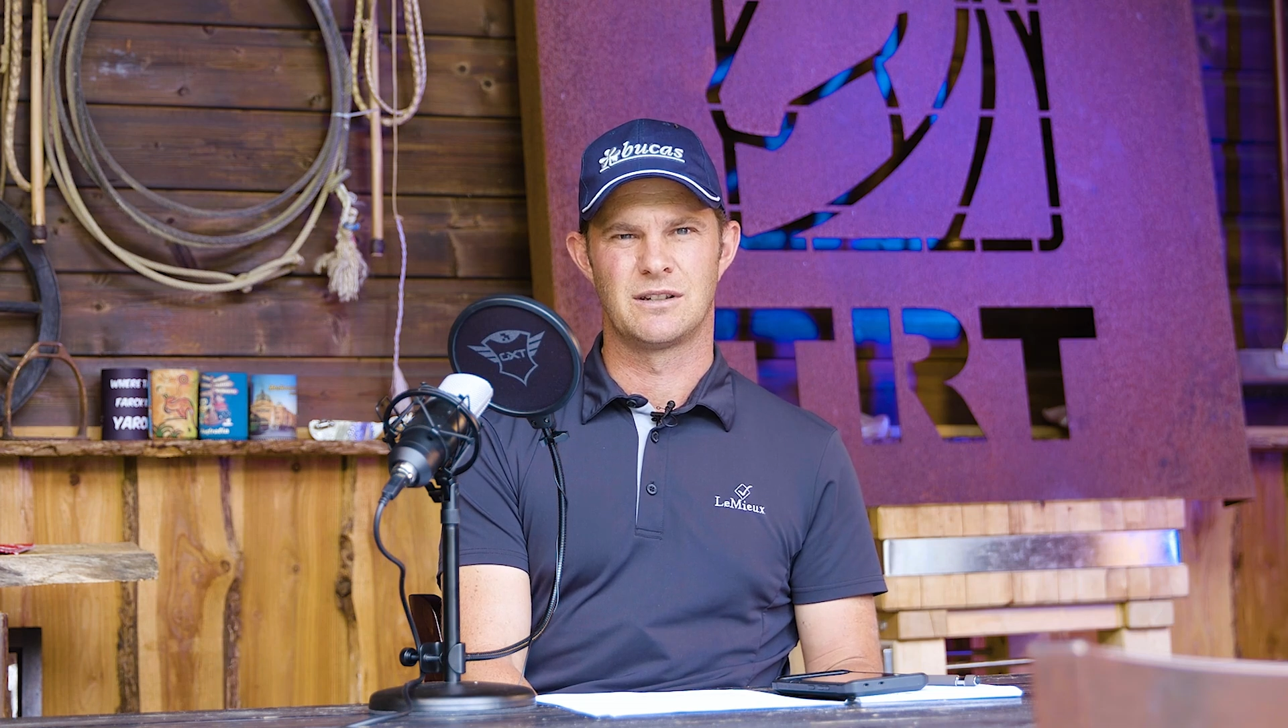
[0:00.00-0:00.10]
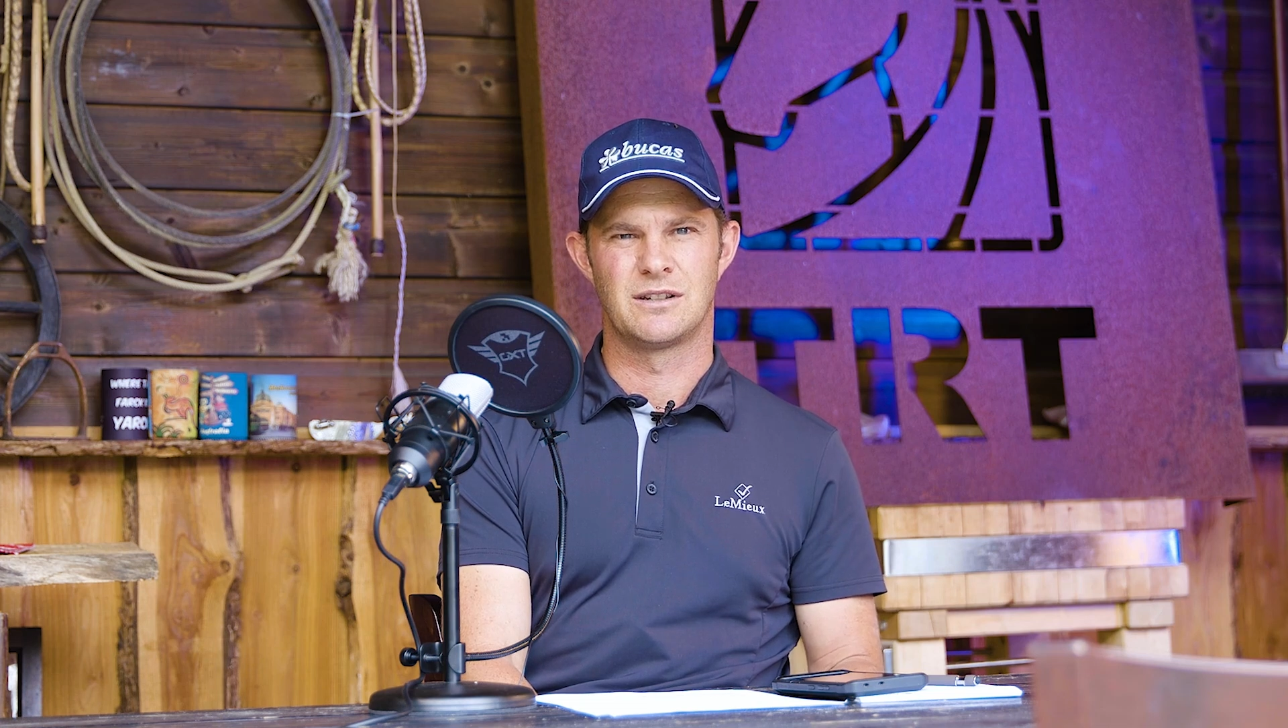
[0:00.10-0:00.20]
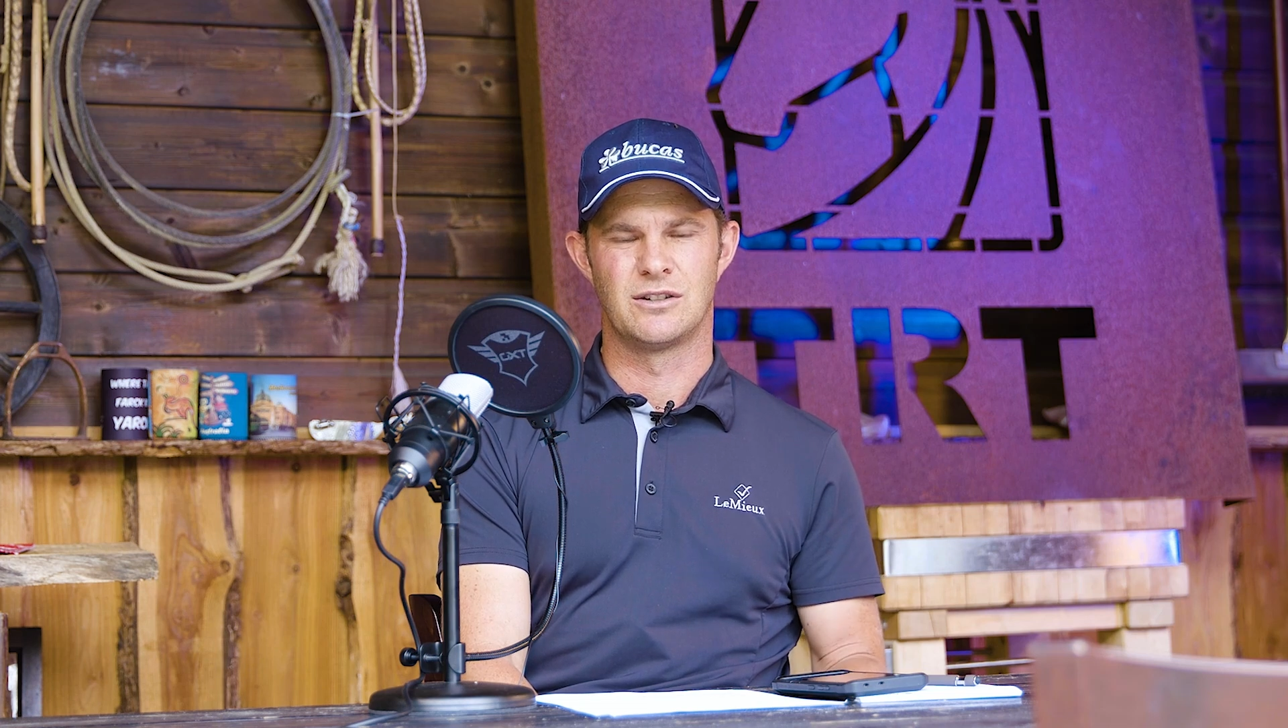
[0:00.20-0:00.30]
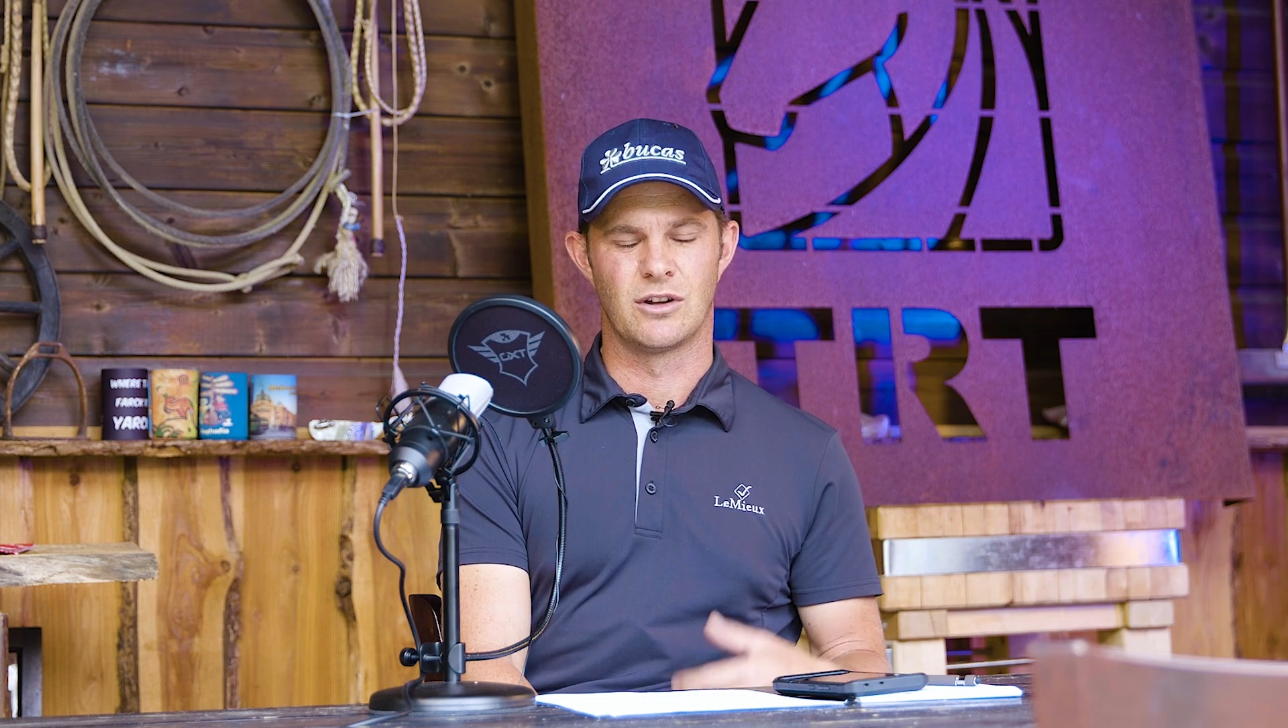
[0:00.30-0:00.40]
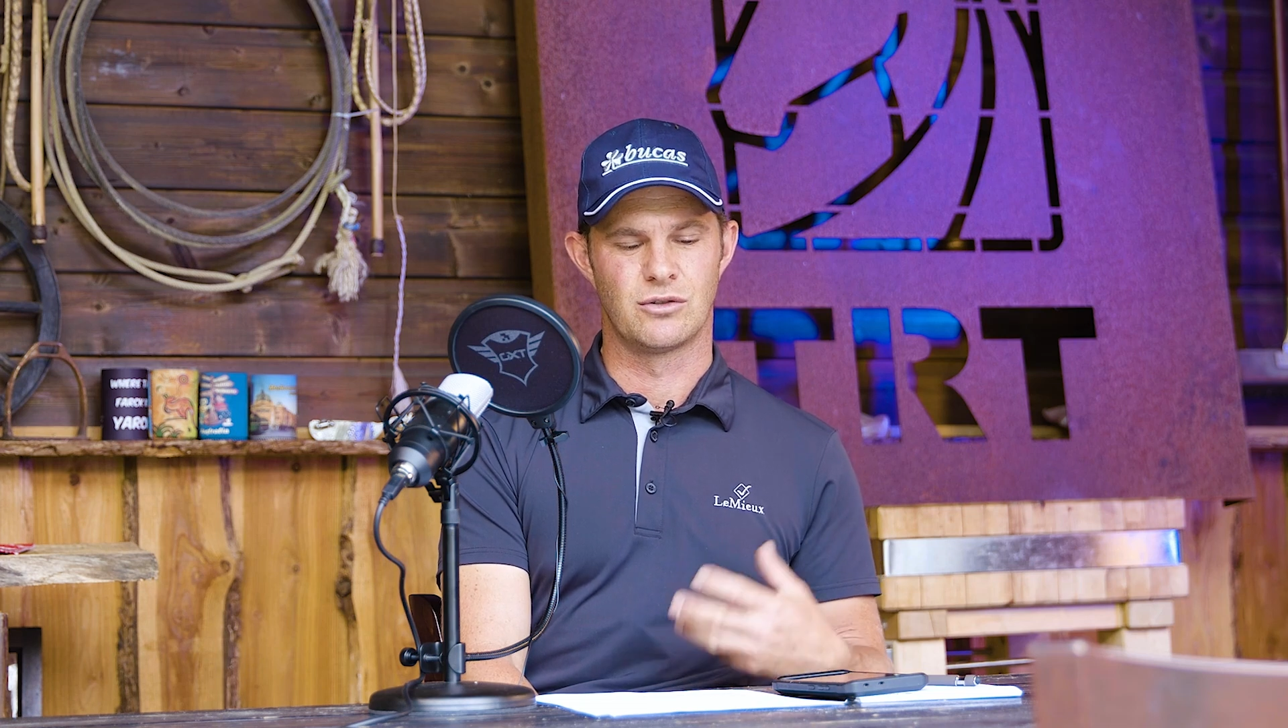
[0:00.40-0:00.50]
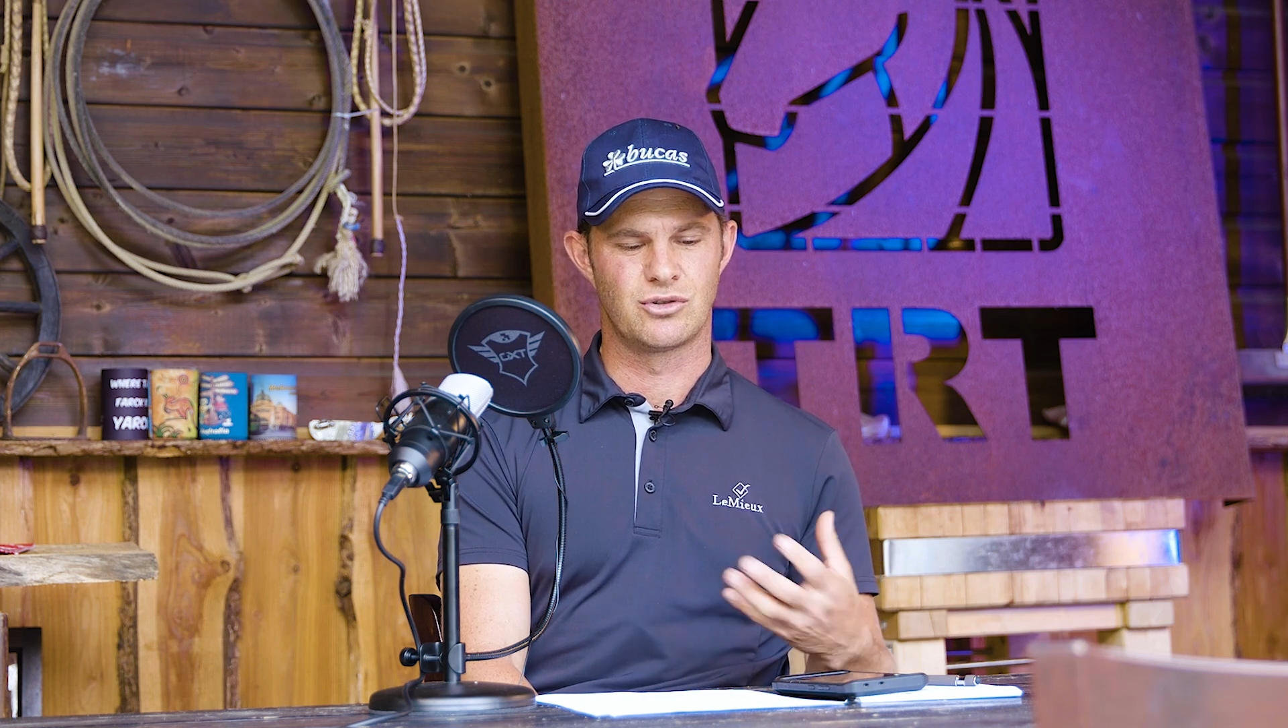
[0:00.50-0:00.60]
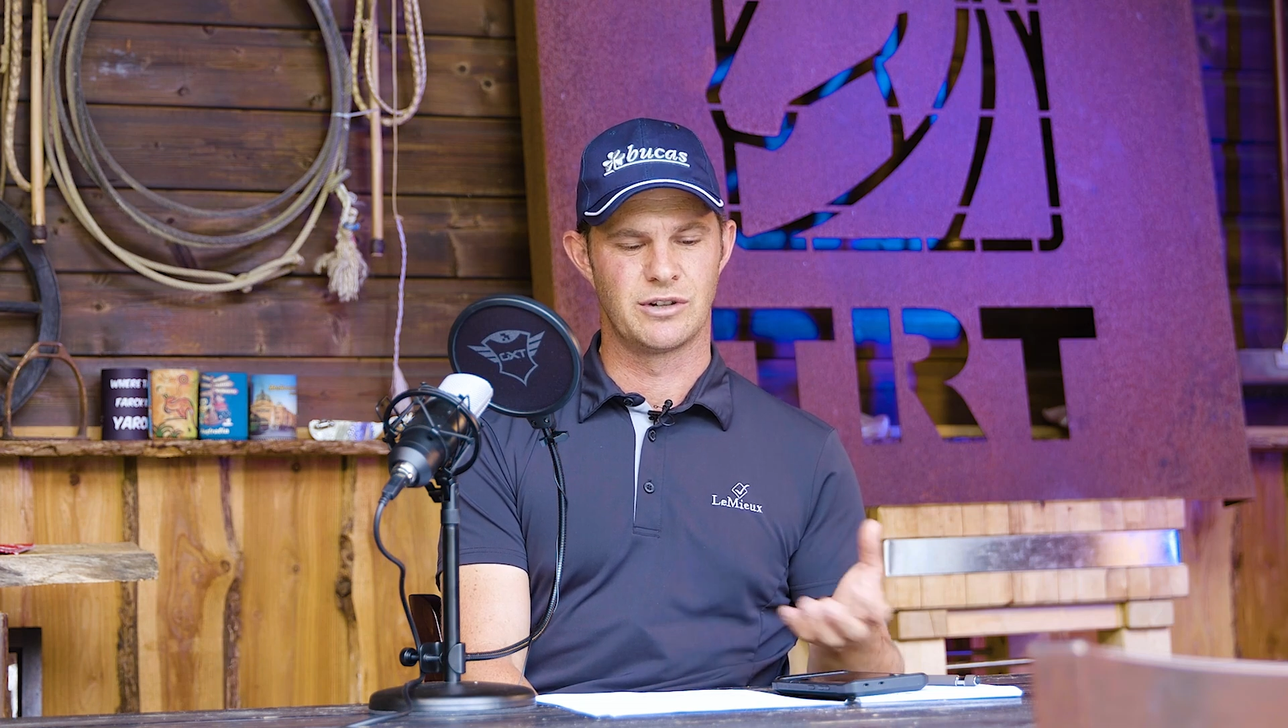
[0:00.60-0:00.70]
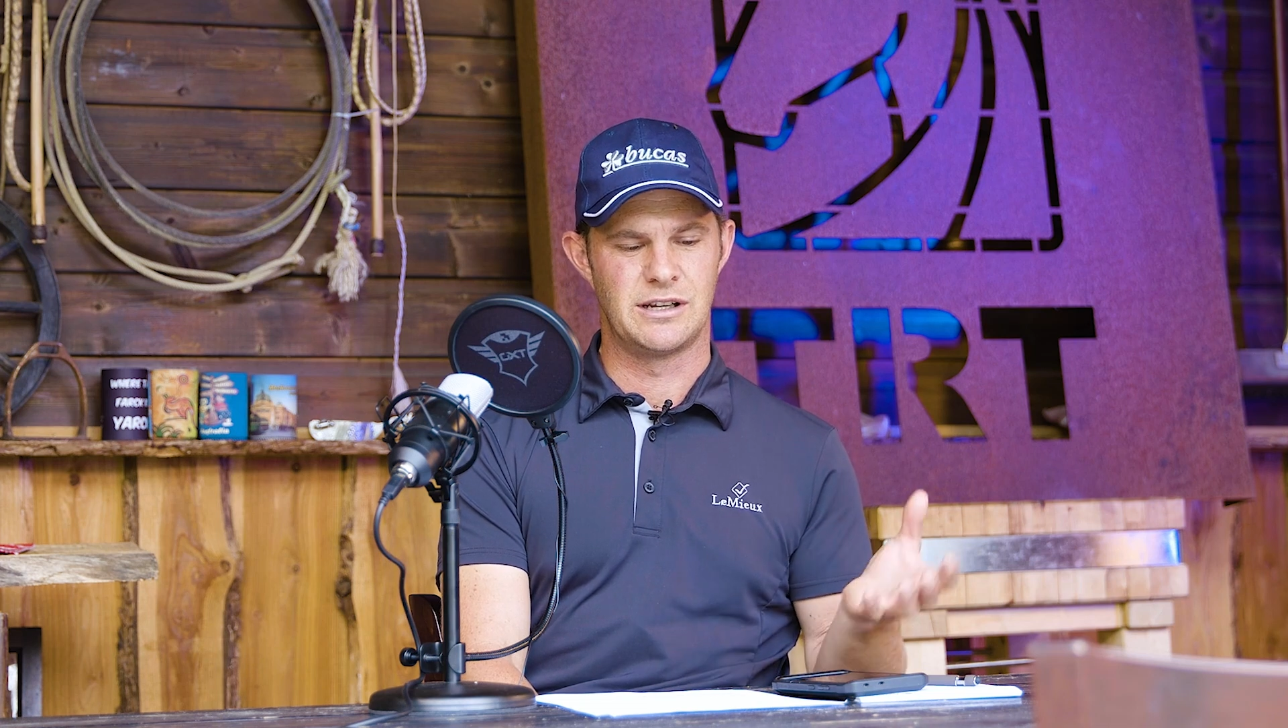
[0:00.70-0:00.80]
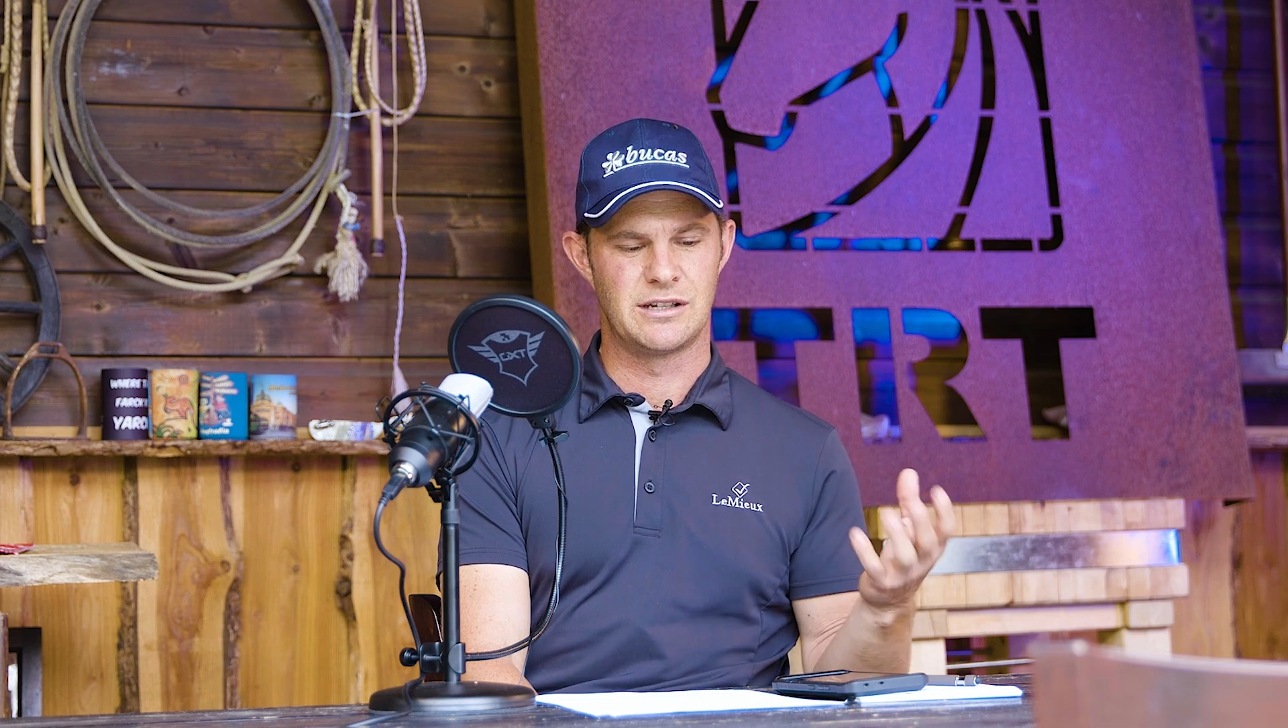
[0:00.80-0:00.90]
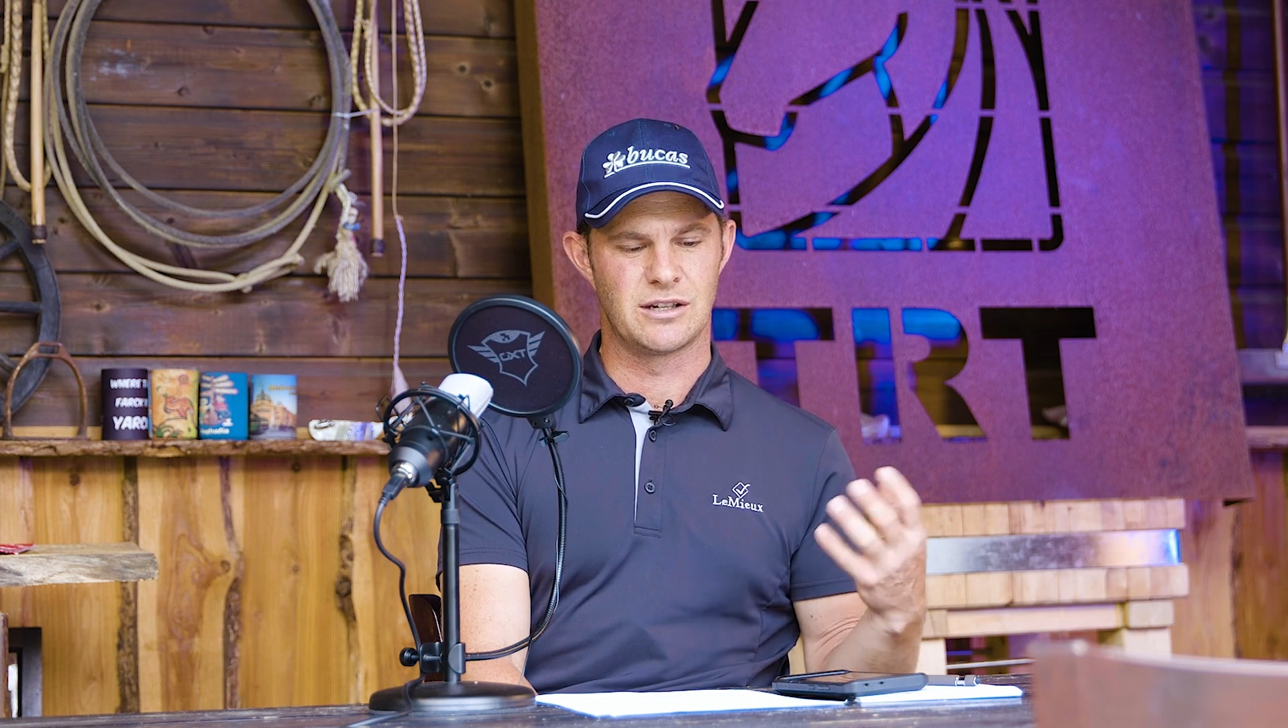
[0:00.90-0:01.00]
you know, trees